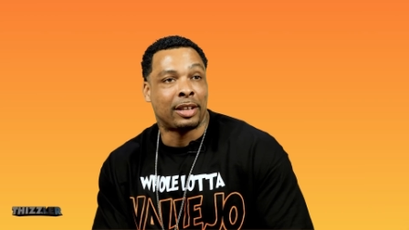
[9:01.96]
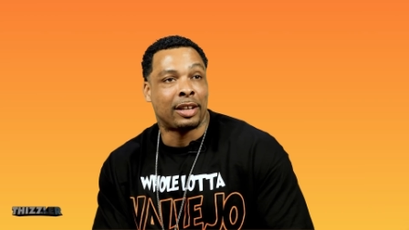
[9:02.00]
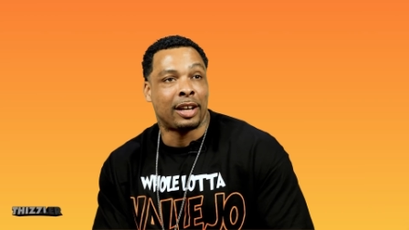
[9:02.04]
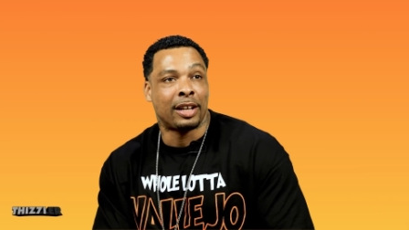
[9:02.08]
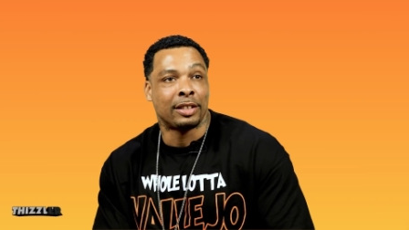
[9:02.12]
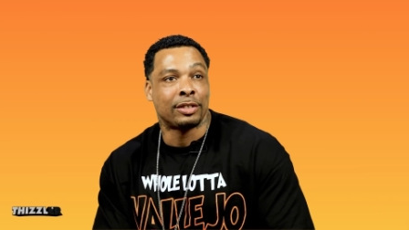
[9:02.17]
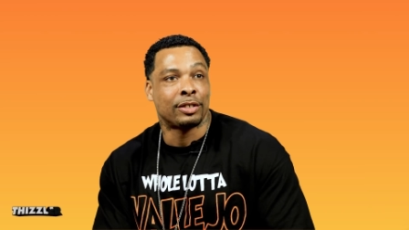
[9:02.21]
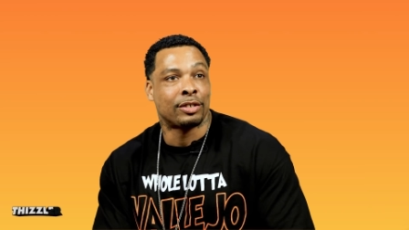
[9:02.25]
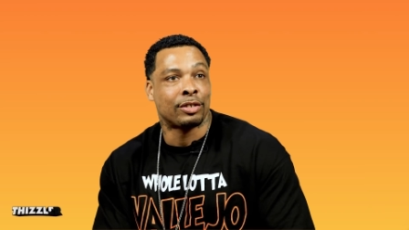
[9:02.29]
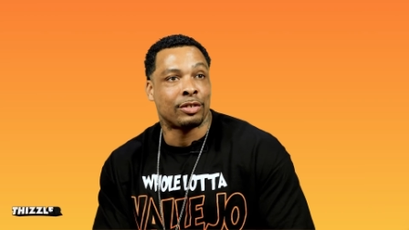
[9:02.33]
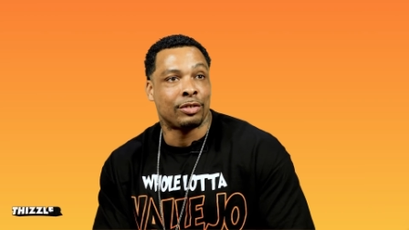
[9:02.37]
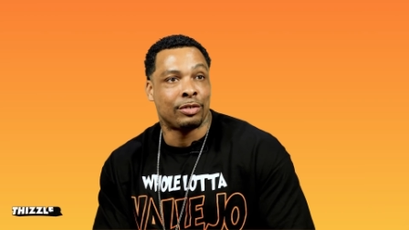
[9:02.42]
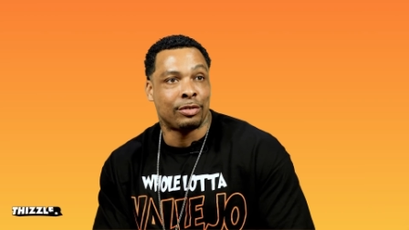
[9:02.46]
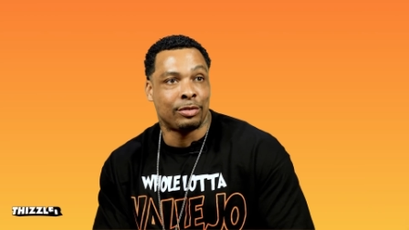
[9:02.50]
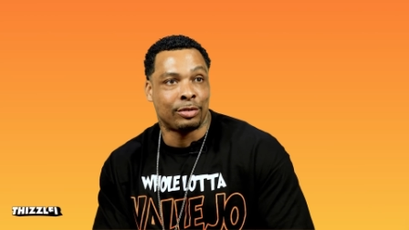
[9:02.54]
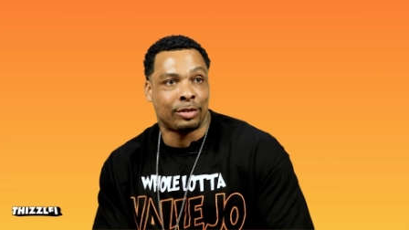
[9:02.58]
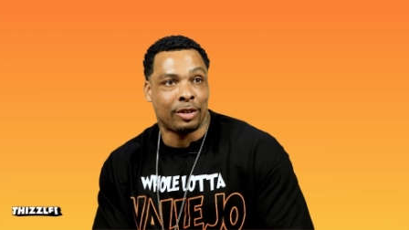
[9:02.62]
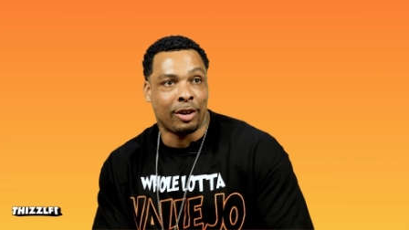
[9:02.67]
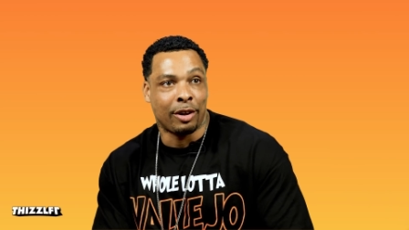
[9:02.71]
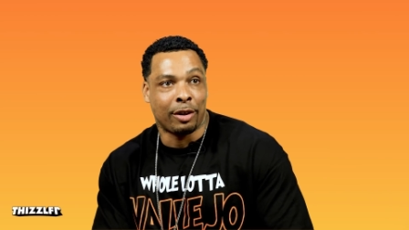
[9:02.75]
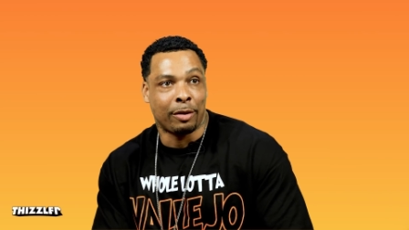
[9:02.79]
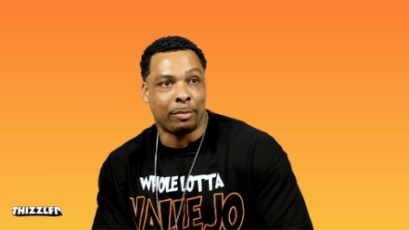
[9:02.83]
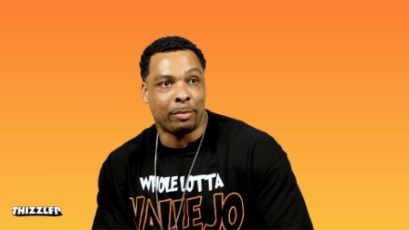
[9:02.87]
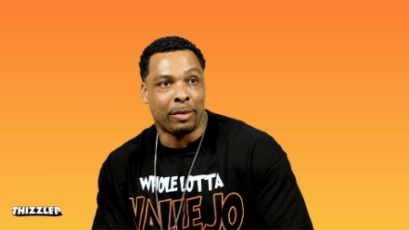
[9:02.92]
be cutting school
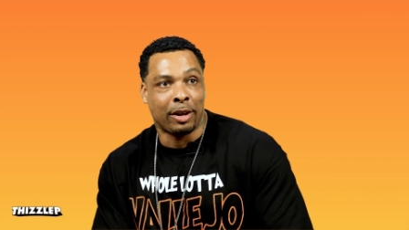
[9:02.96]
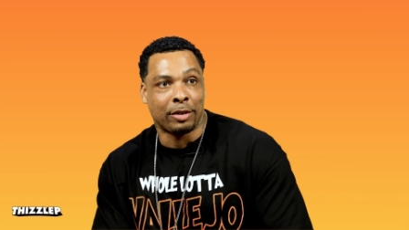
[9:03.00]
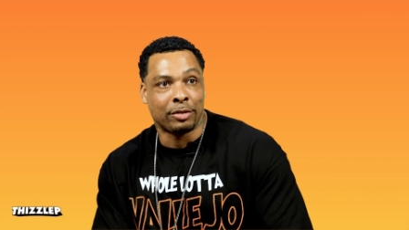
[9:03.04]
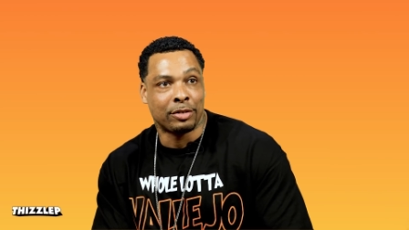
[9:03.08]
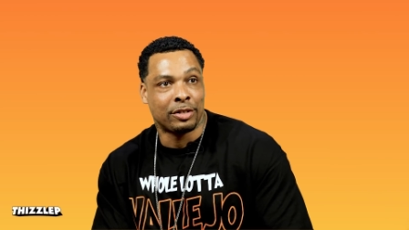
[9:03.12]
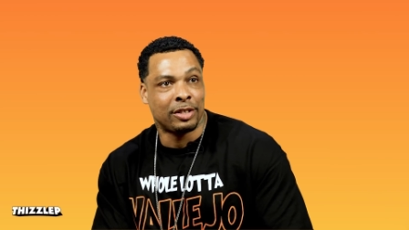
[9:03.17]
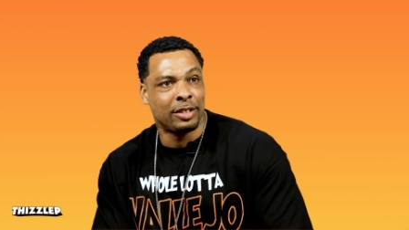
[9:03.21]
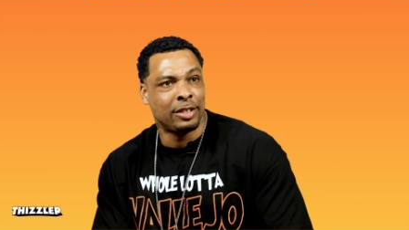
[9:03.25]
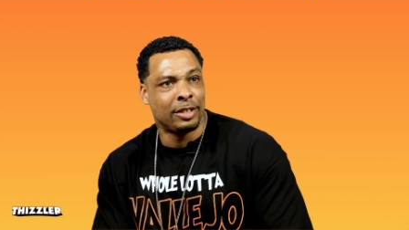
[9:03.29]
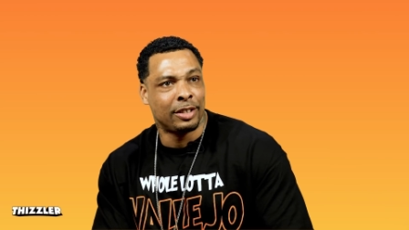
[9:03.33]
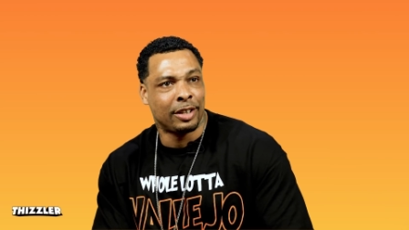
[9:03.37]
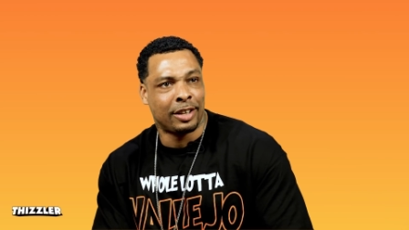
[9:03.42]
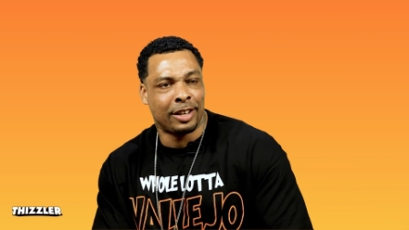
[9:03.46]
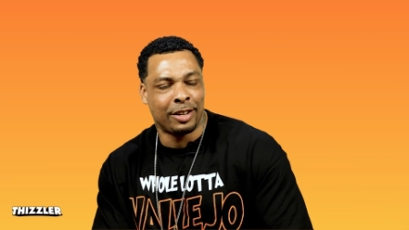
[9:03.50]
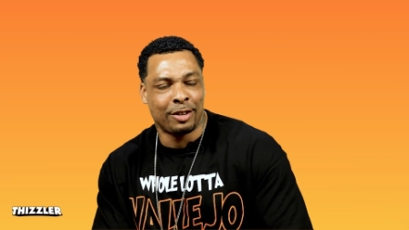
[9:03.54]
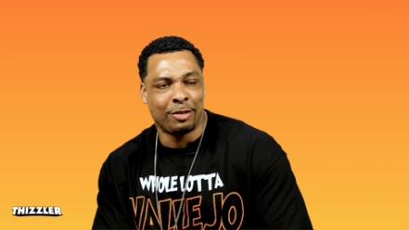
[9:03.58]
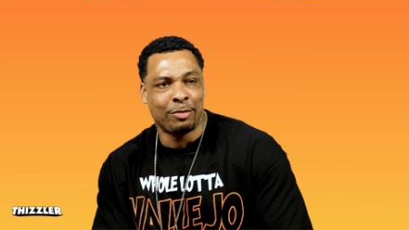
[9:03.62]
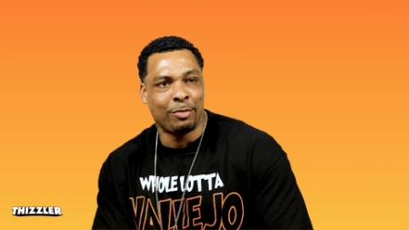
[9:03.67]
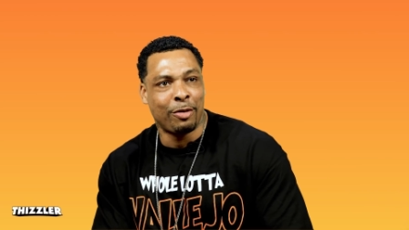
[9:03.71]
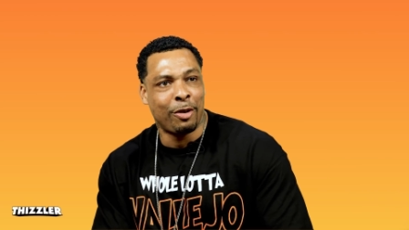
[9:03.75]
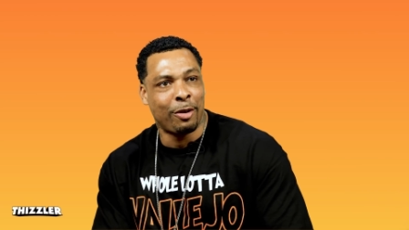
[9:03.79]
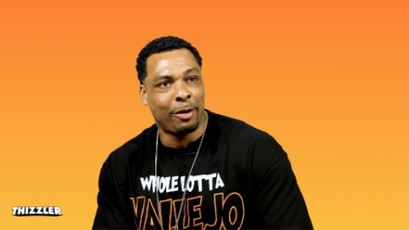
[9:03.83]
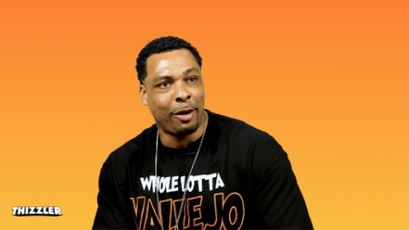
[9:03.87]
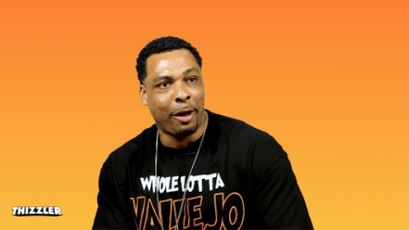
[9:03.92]
talking about, sure, can
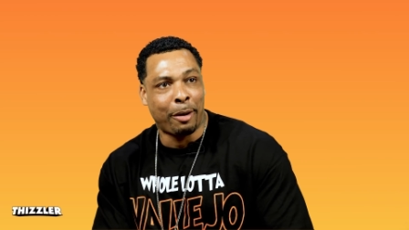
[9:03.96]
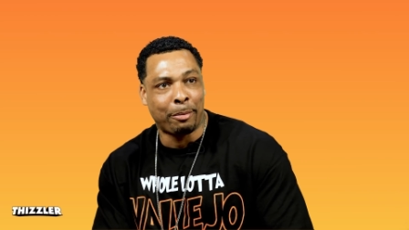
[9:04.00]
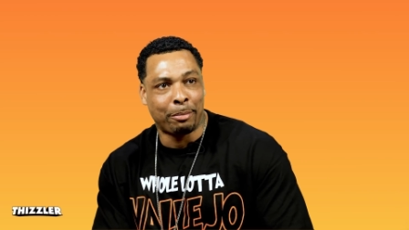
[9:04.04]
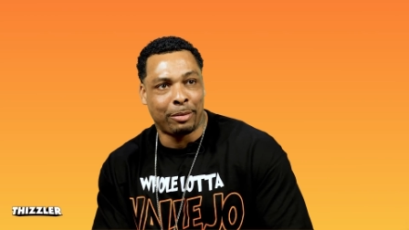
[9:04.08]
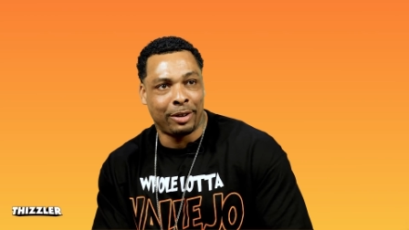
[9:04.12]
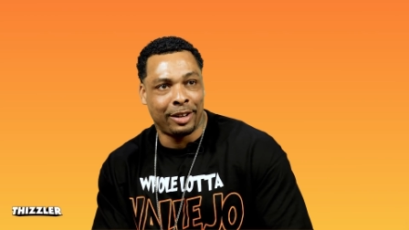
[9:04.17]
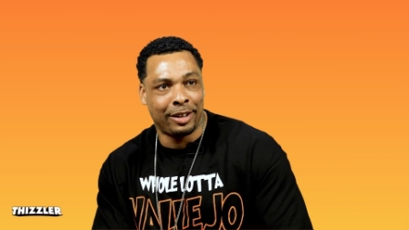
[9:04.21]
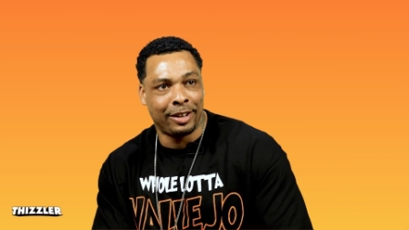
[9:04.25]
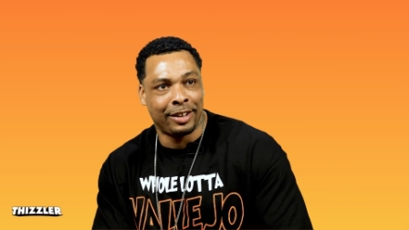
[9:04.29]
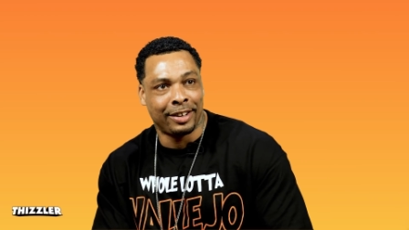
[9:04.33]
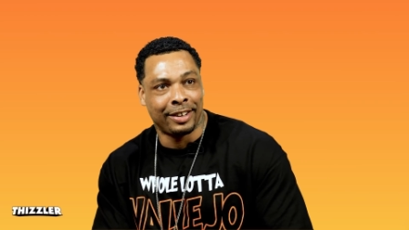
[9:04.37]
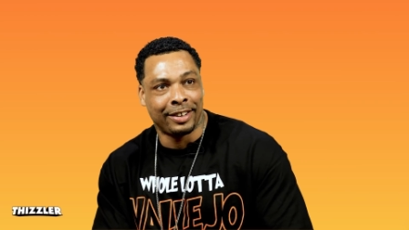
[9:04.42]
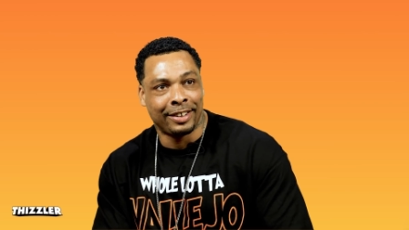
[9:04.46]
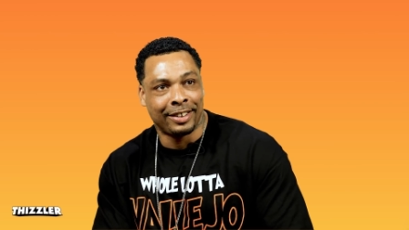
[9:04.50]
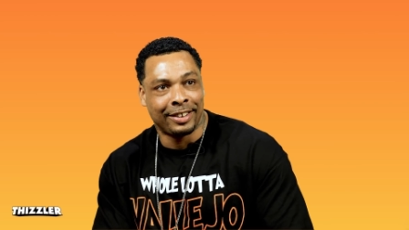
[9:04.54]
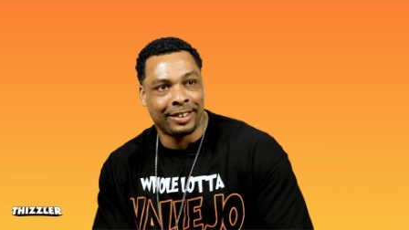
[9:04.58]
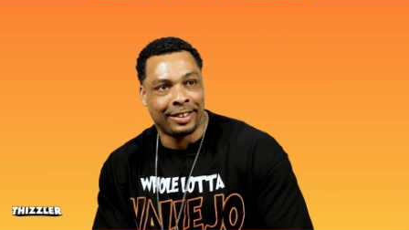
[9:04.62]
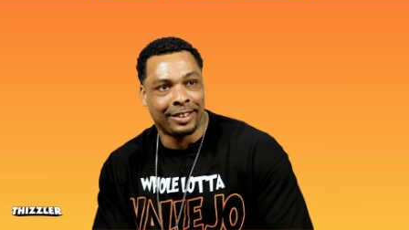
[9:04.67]
you roll out blunt?